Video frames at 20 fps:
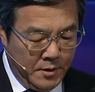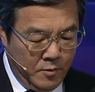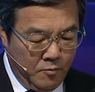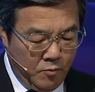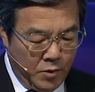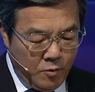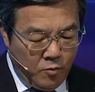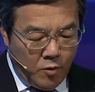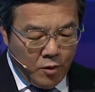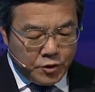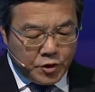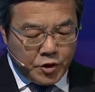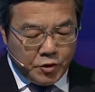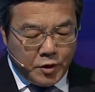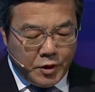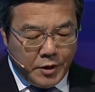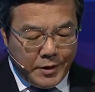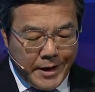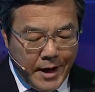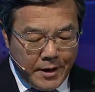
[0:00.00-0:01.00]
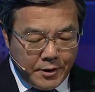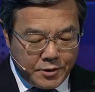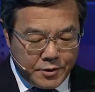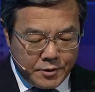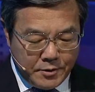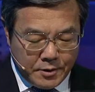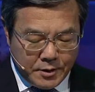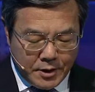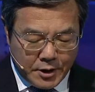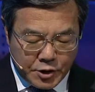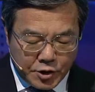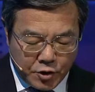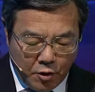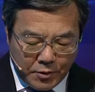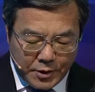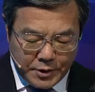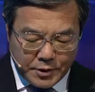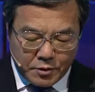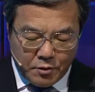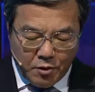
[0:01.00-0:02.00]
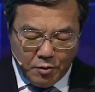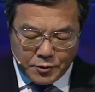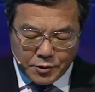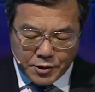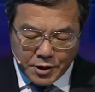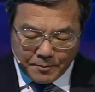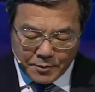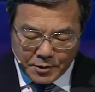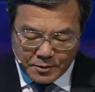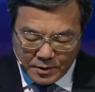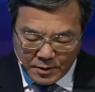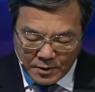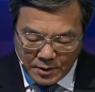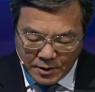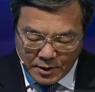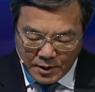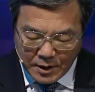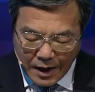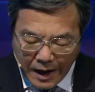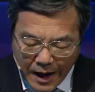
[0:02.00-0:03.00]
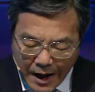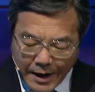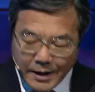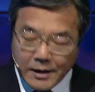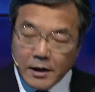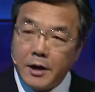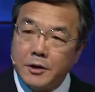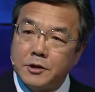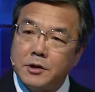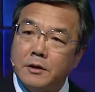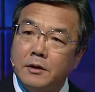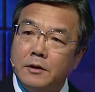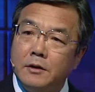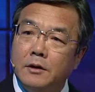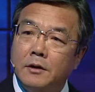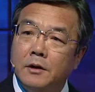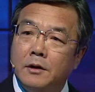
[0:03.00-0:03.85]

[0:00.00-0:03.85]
We want to create a solid concept highlighting